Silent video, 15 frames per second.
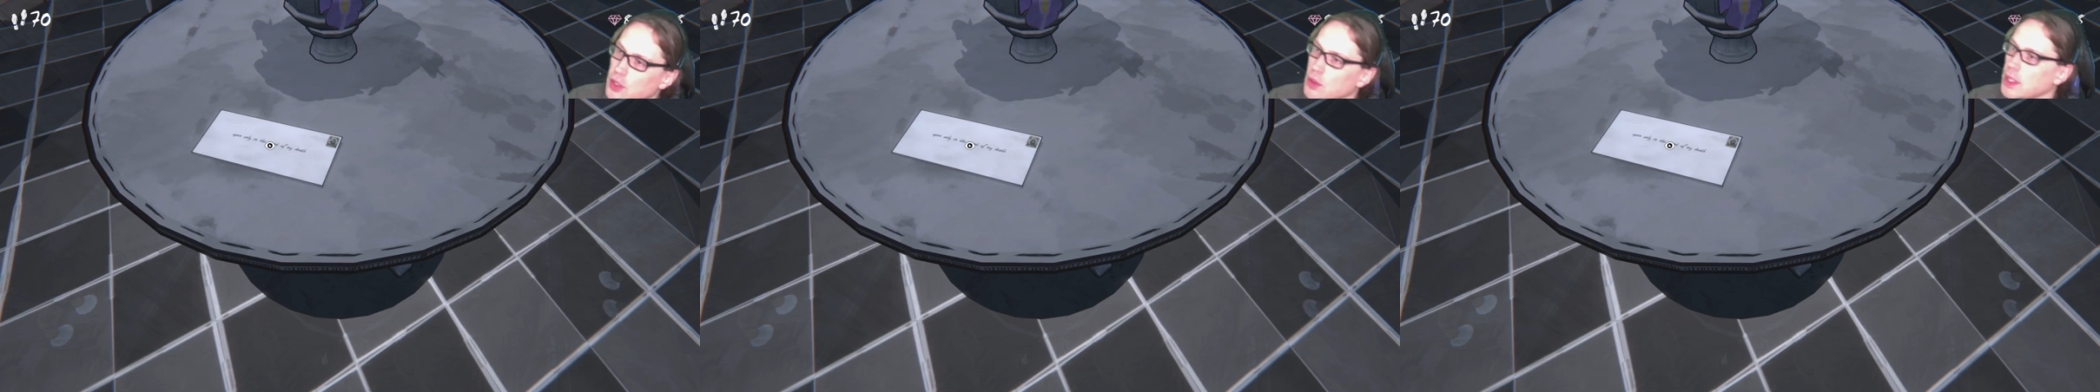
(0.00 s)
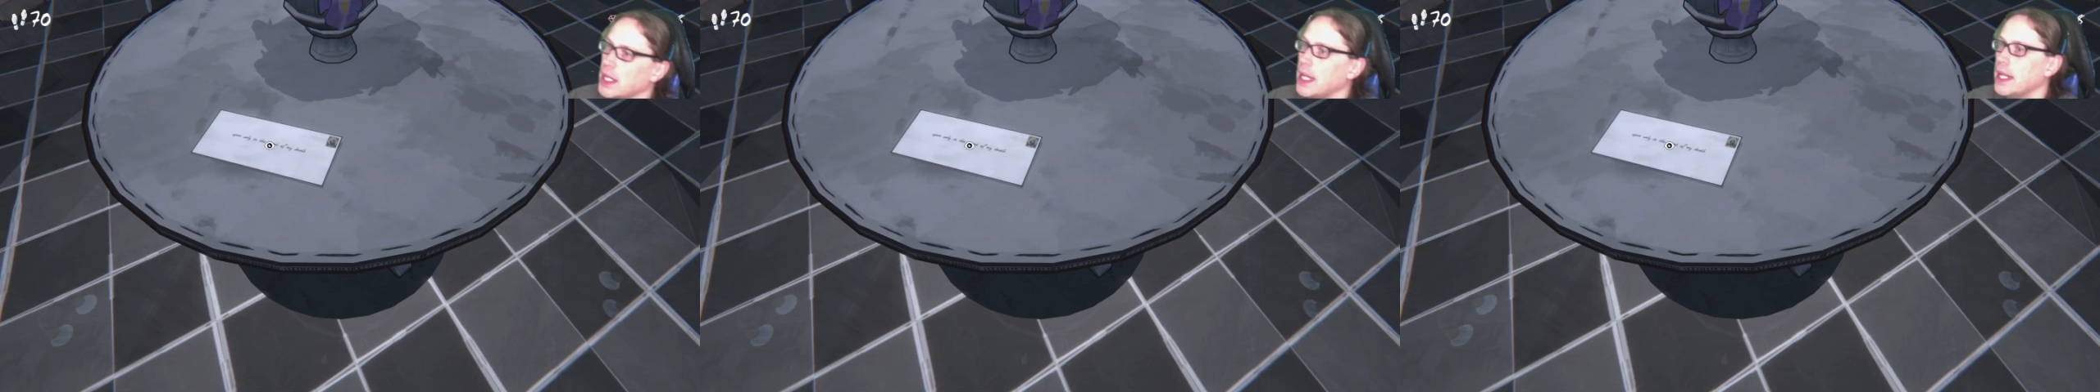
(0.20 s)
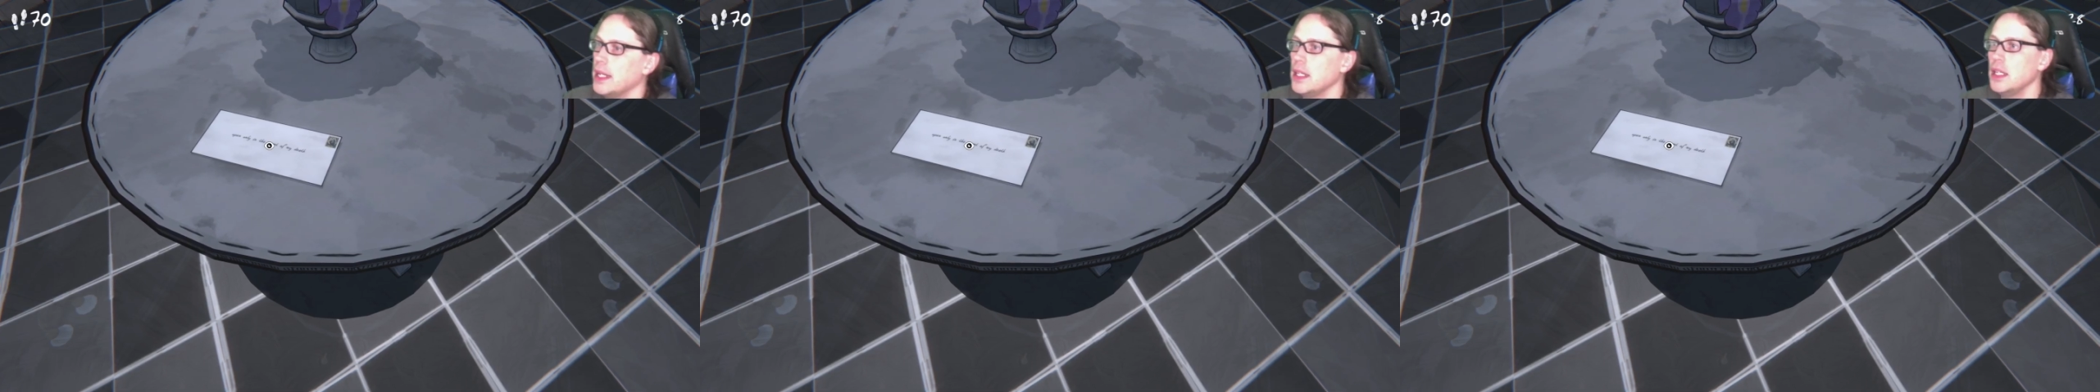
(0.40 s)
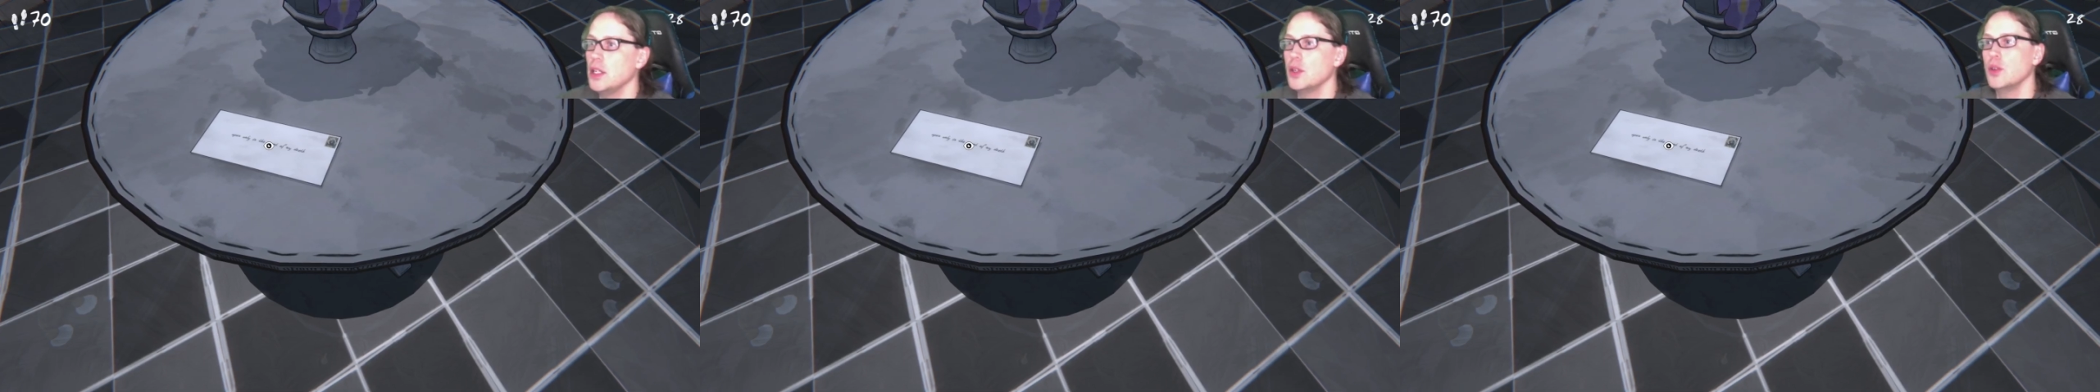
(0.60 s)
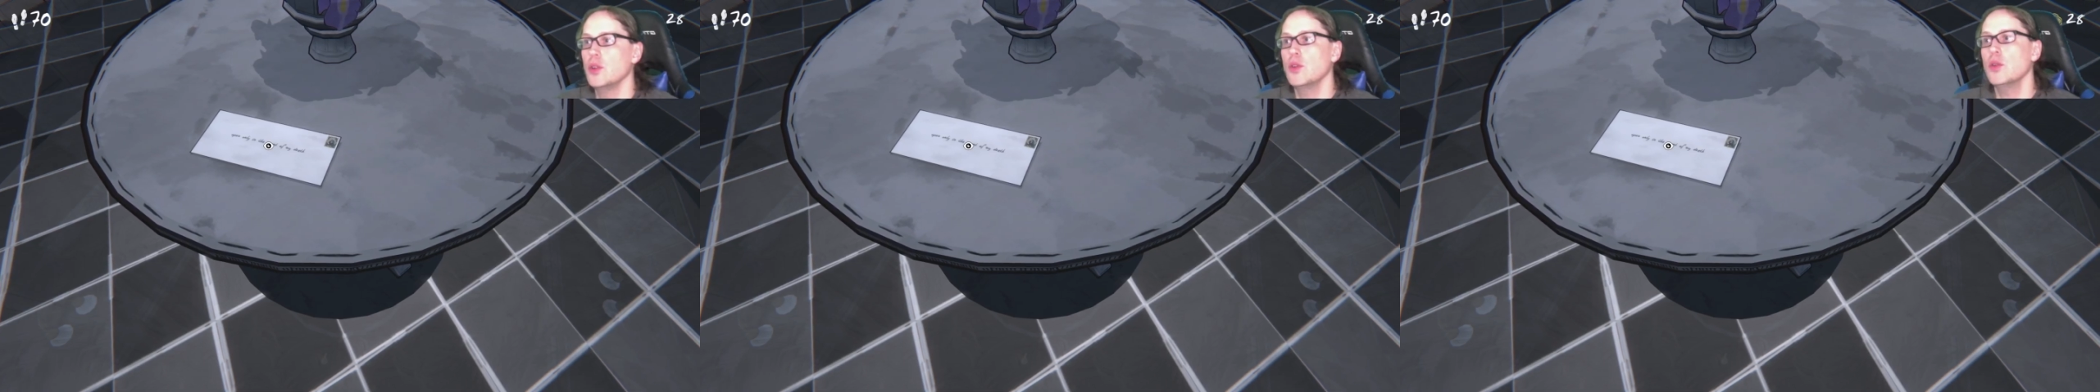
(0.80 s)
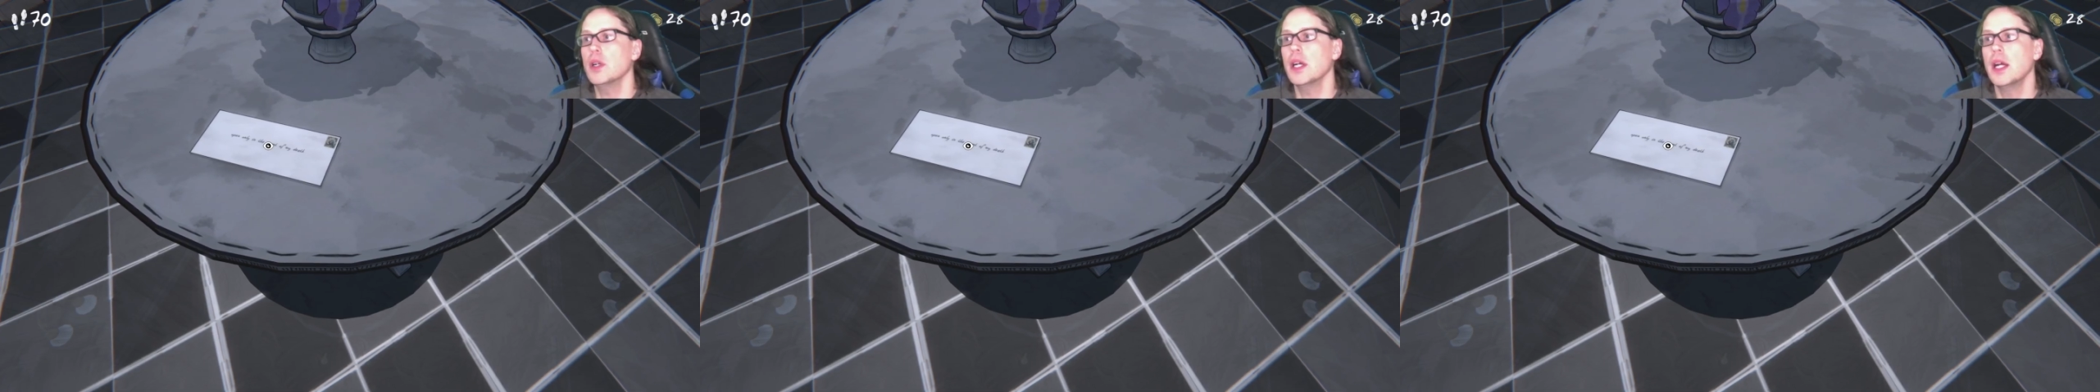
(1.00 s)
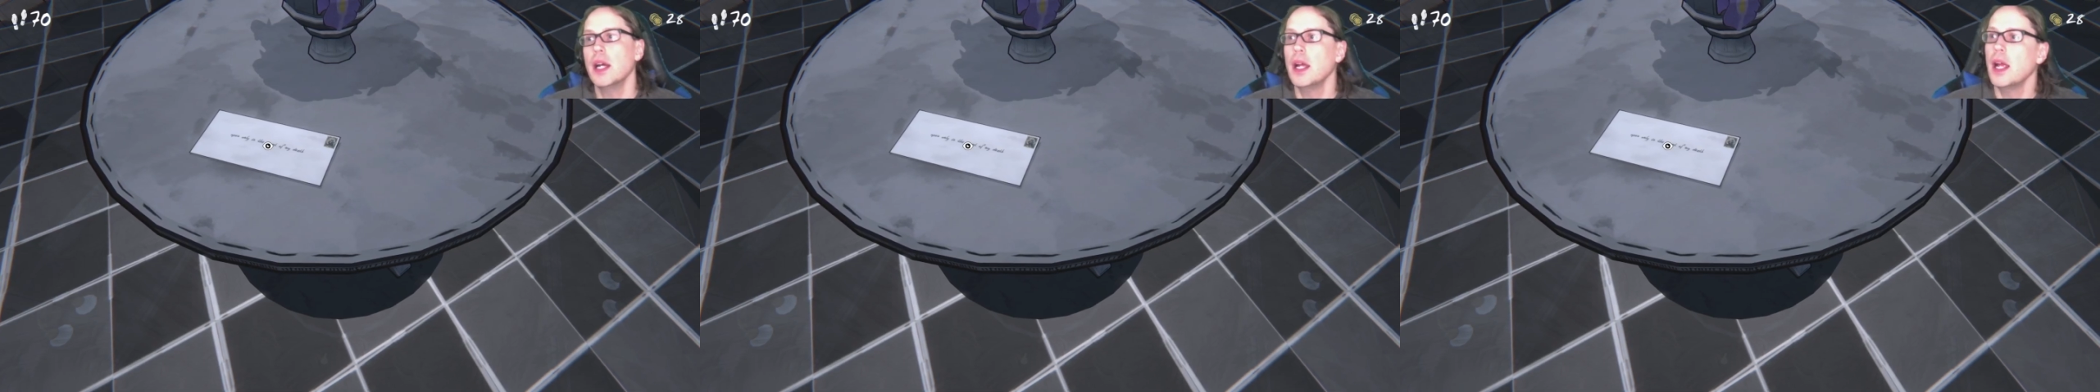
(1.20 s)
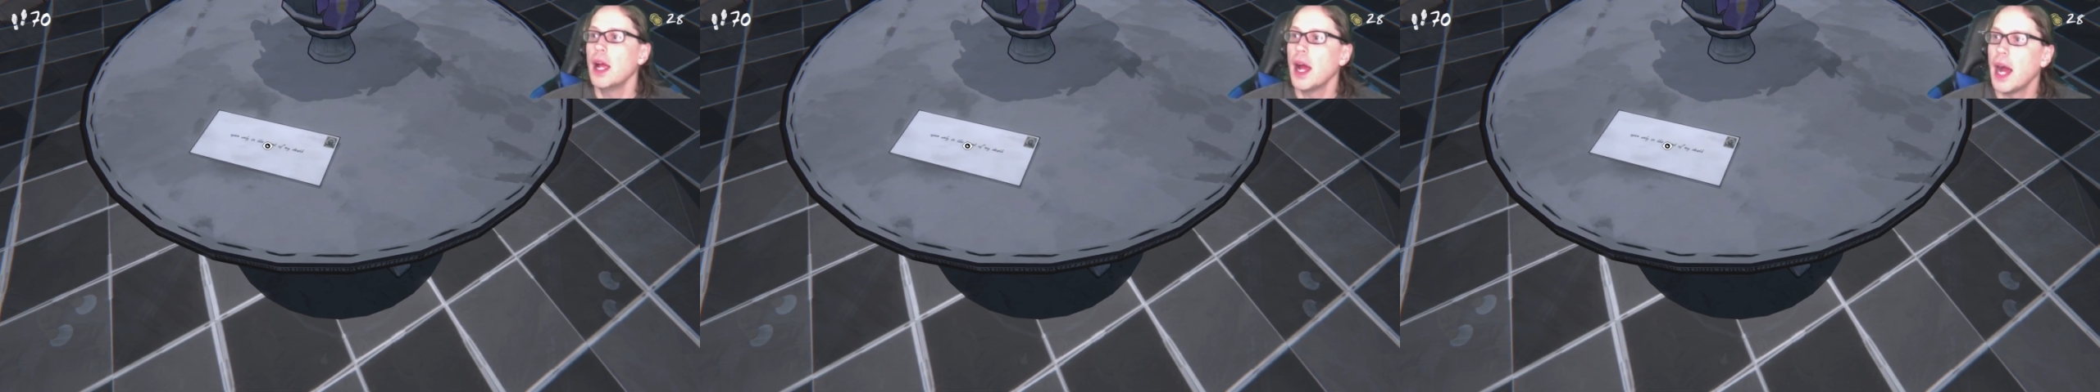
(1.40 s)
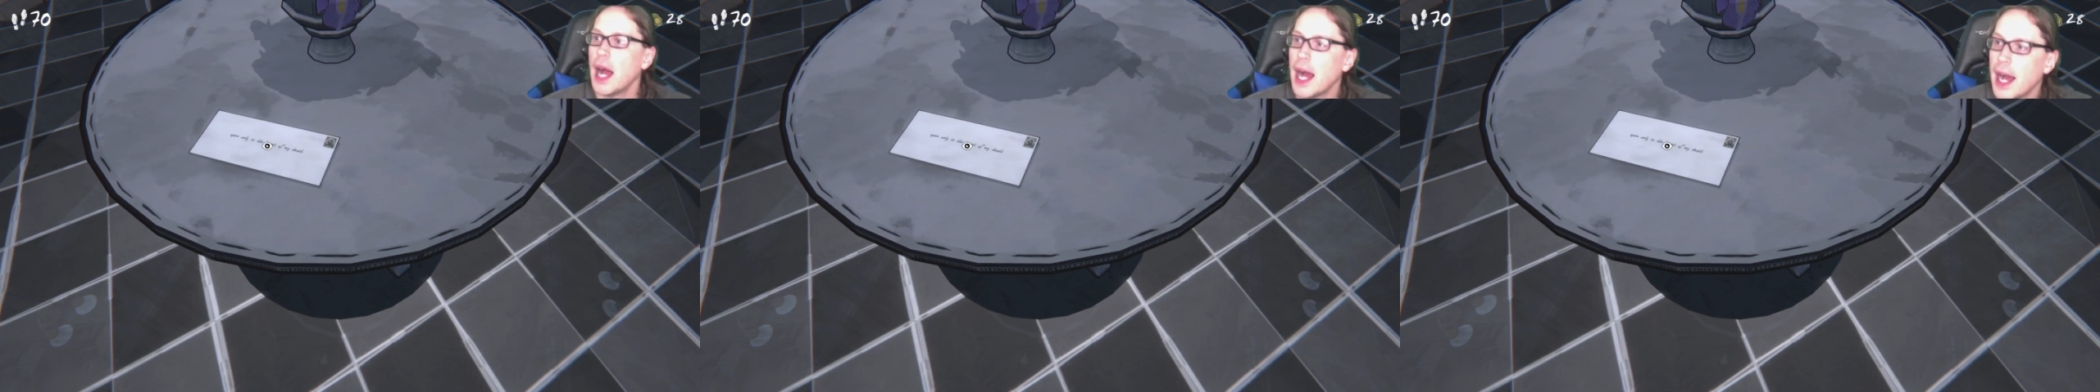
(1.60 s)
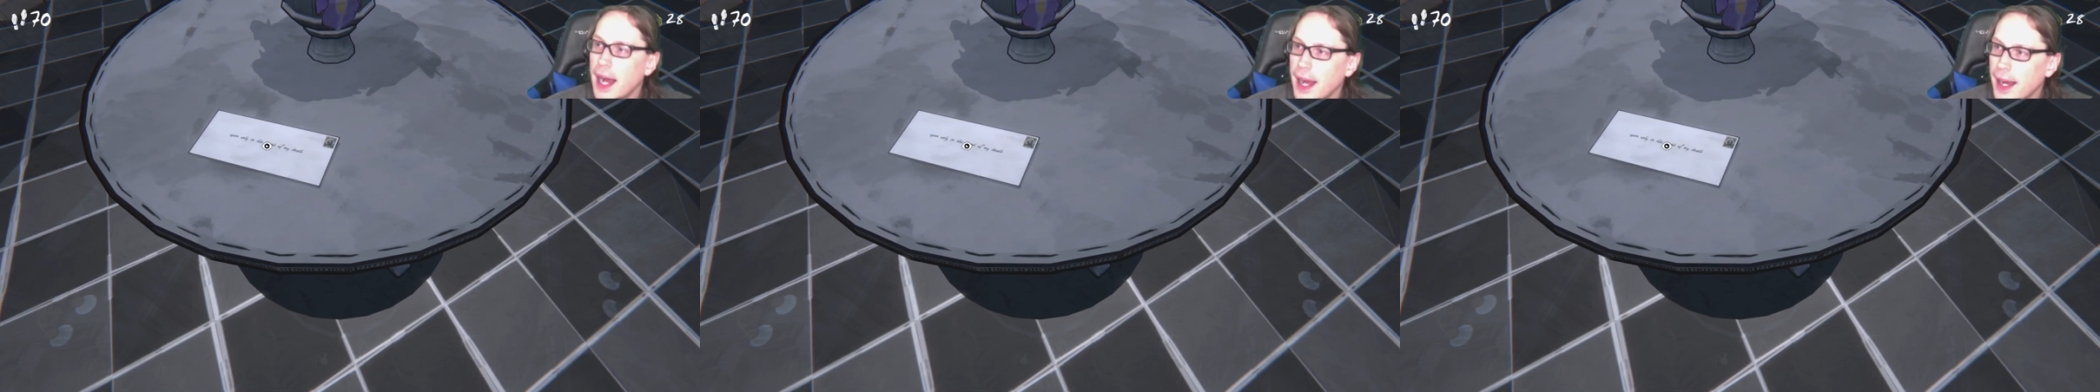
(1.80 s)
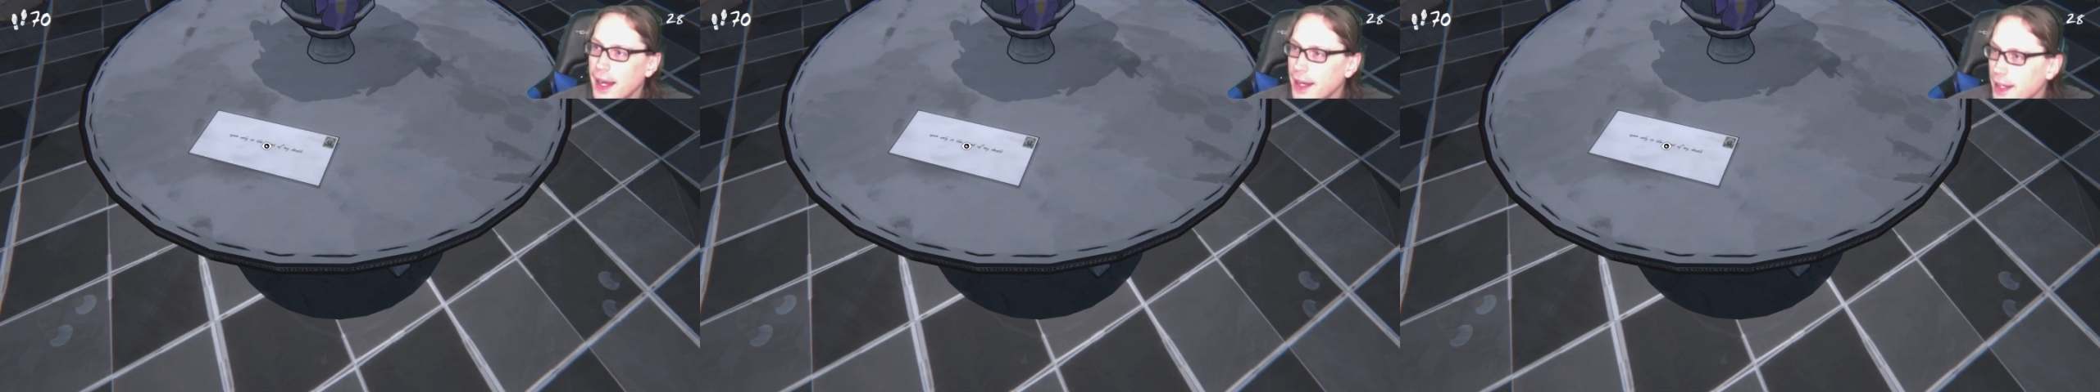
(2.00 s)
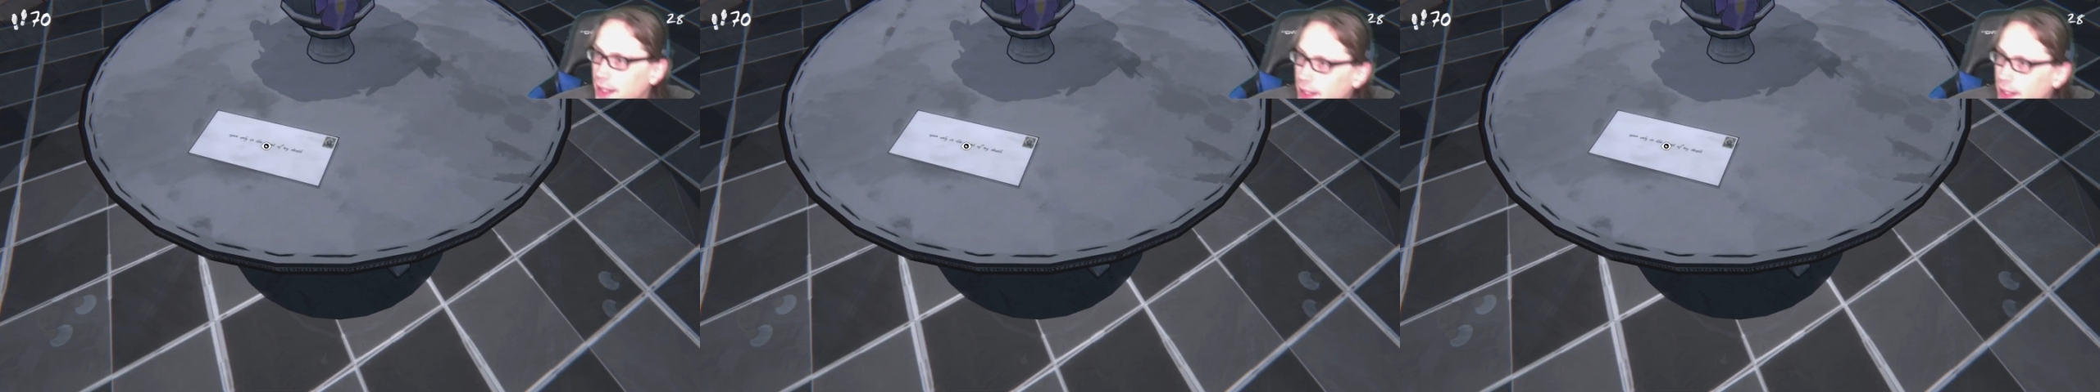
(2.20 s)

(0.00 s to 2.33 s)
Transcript: Yolehi who. I